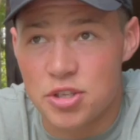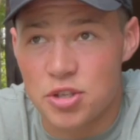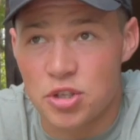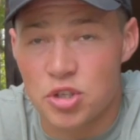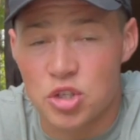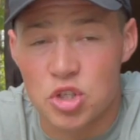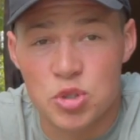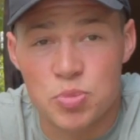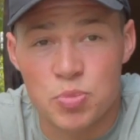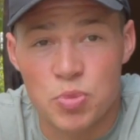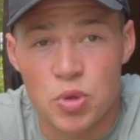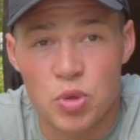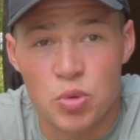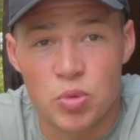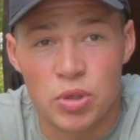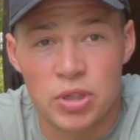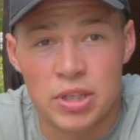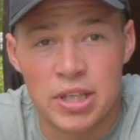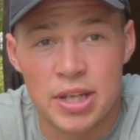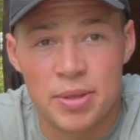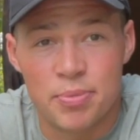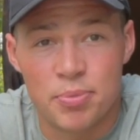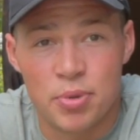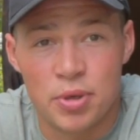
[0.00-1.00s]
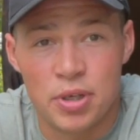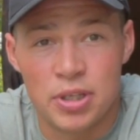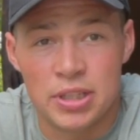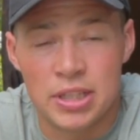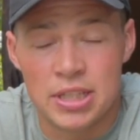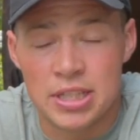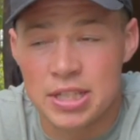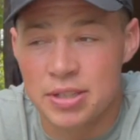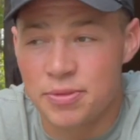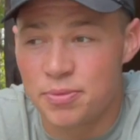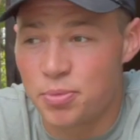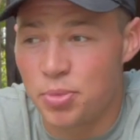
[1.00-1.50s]
I just spooked one, then putting
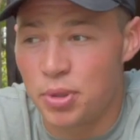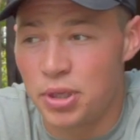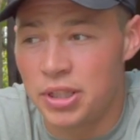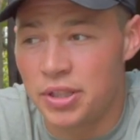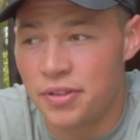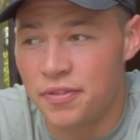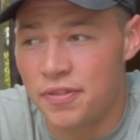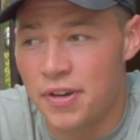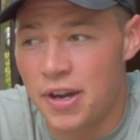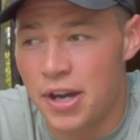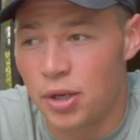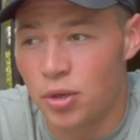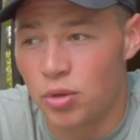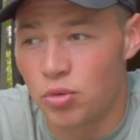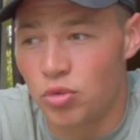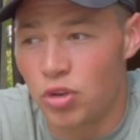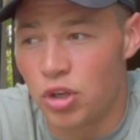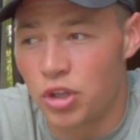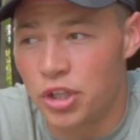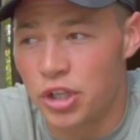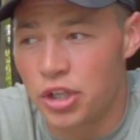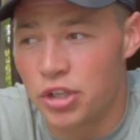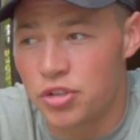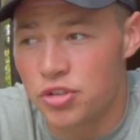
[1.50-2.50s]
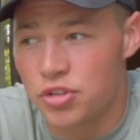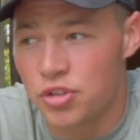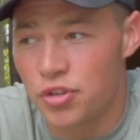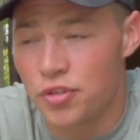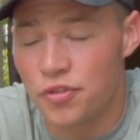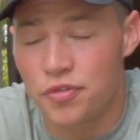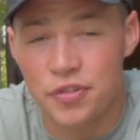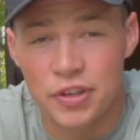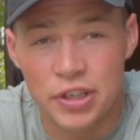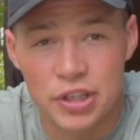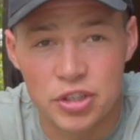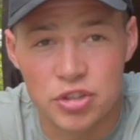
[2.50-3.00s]
the final rod out. So
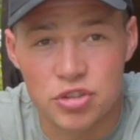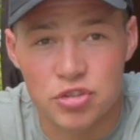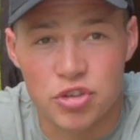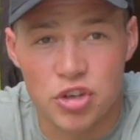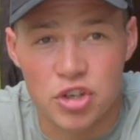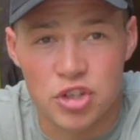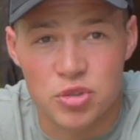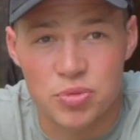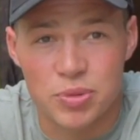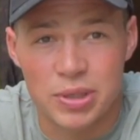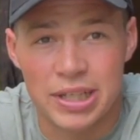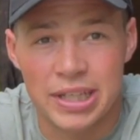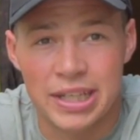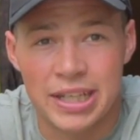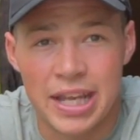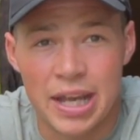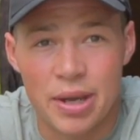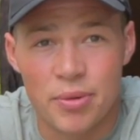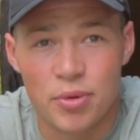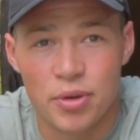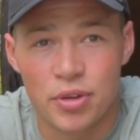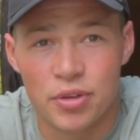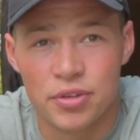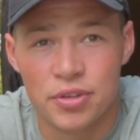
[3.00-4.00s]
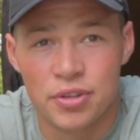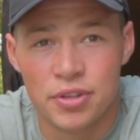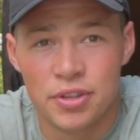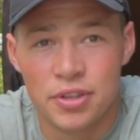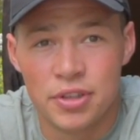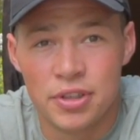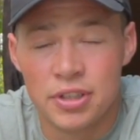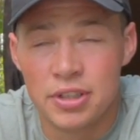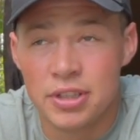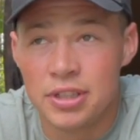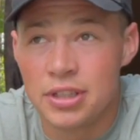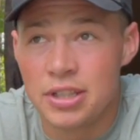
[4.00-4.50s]
fingers crossed we can get one
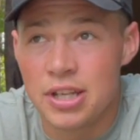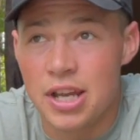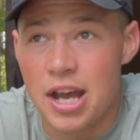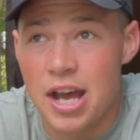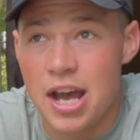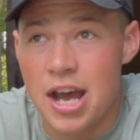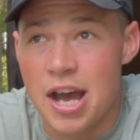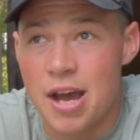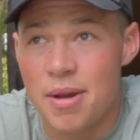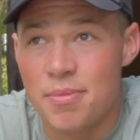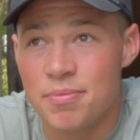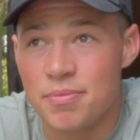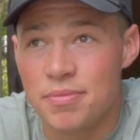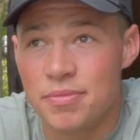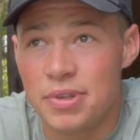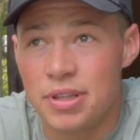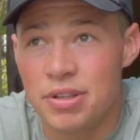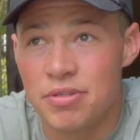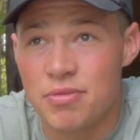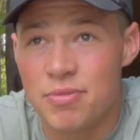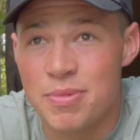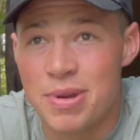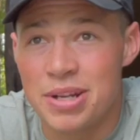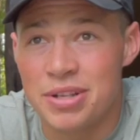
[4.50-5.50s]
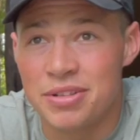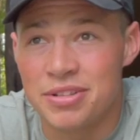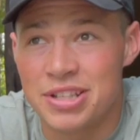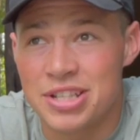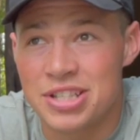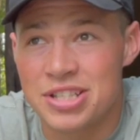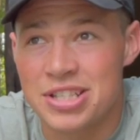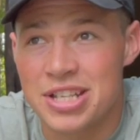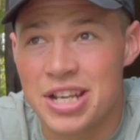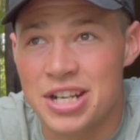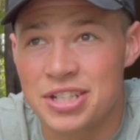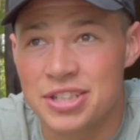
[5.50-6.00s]
in the remainder of this
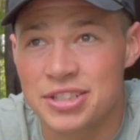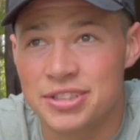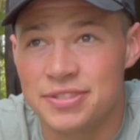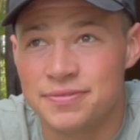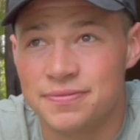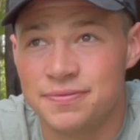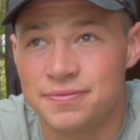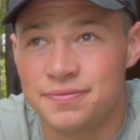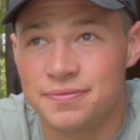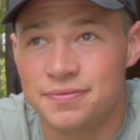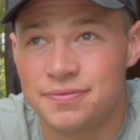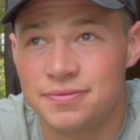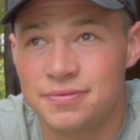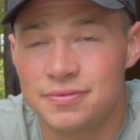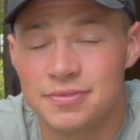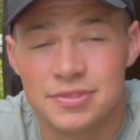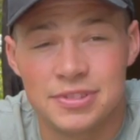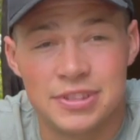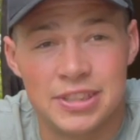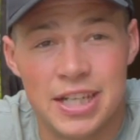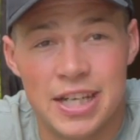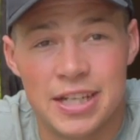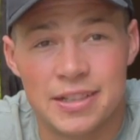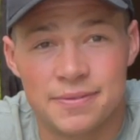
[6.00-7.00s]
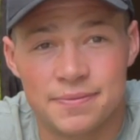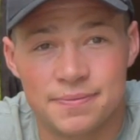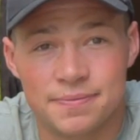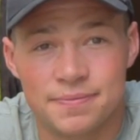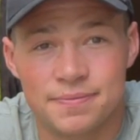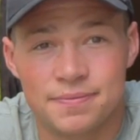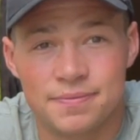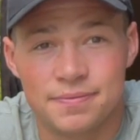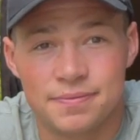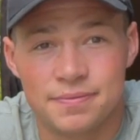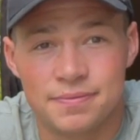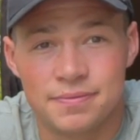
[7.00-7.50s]
session. Yeah,
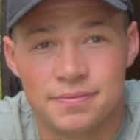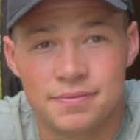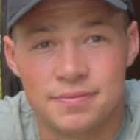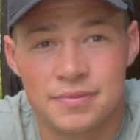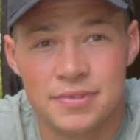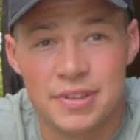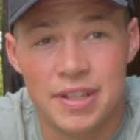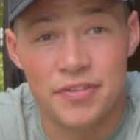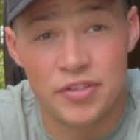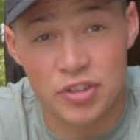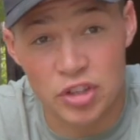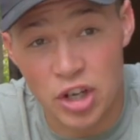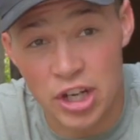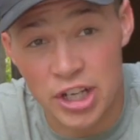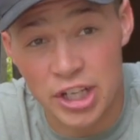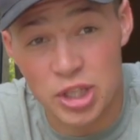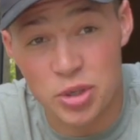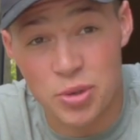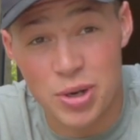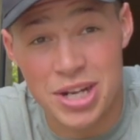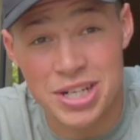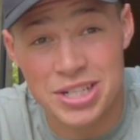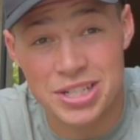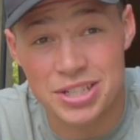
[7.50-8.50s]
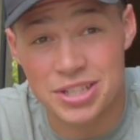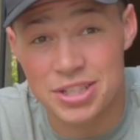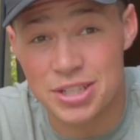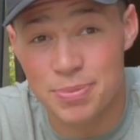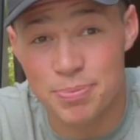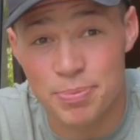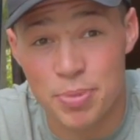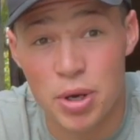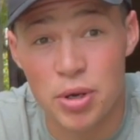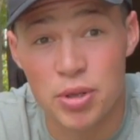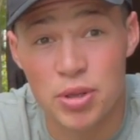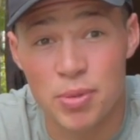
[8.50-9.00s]
if you've got any questions
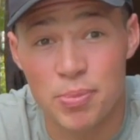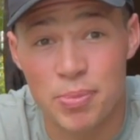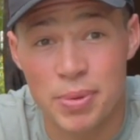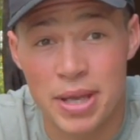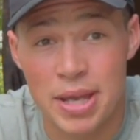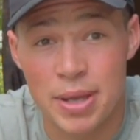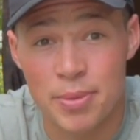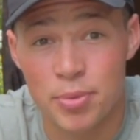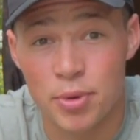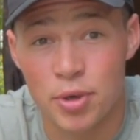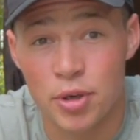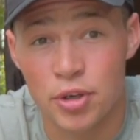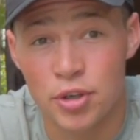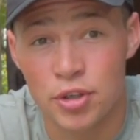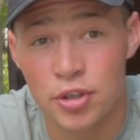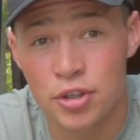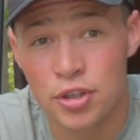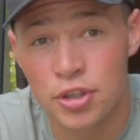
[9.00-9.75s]
about the bait boat,